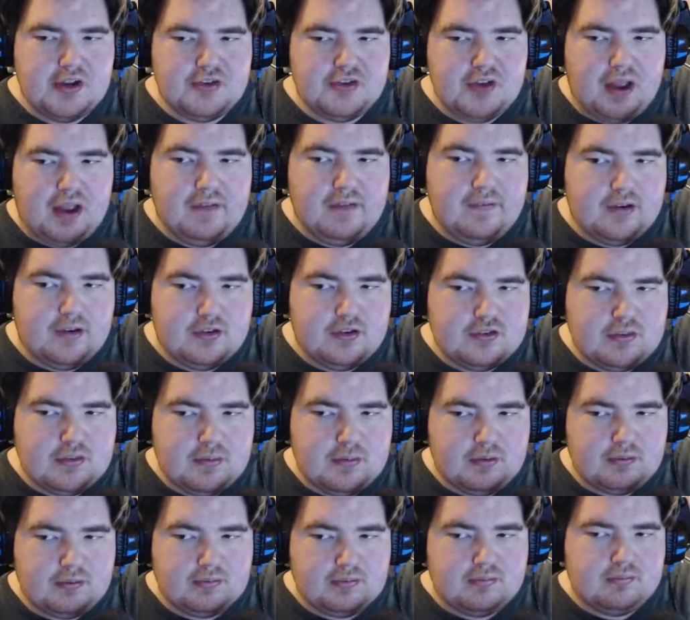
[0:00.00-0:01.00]
I finished the
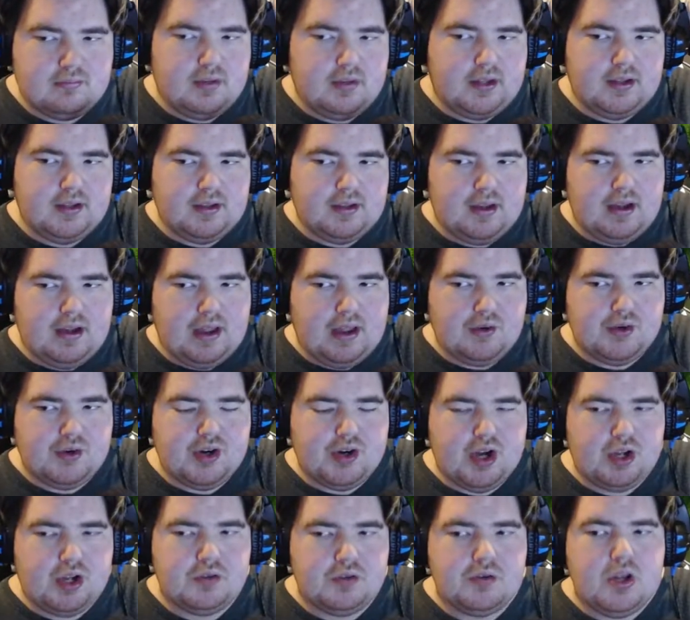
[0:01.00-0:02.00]
build like an hour
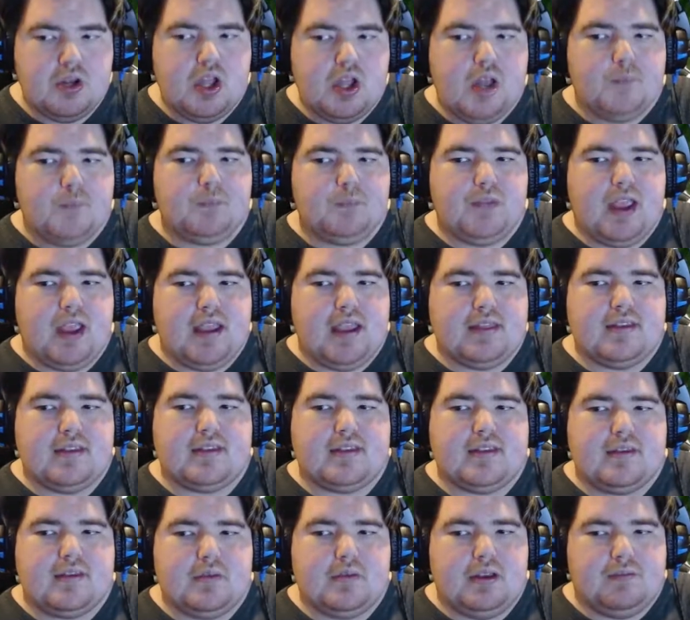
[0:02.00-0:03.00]
ago, and this is
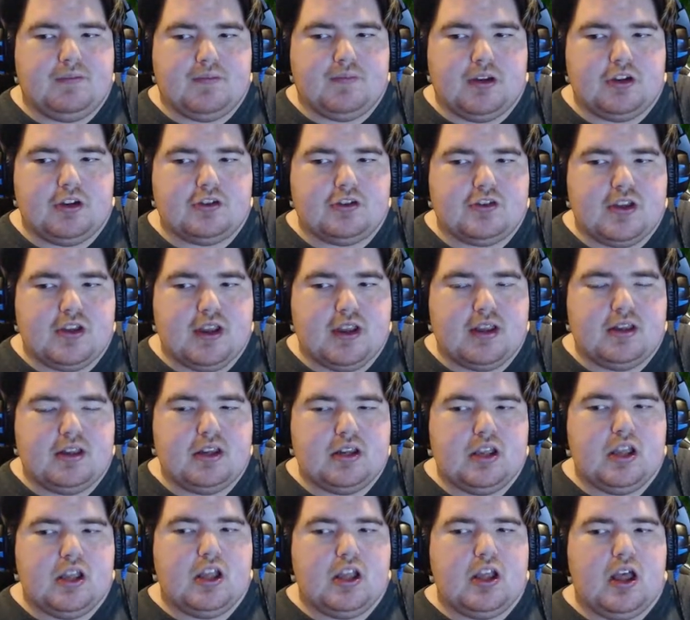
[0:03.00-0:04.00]
me finishing it.
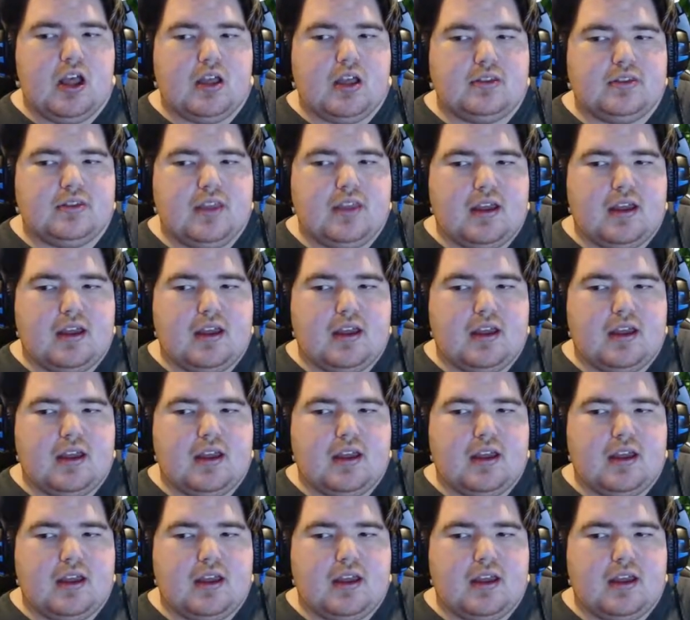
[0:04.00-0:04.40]
The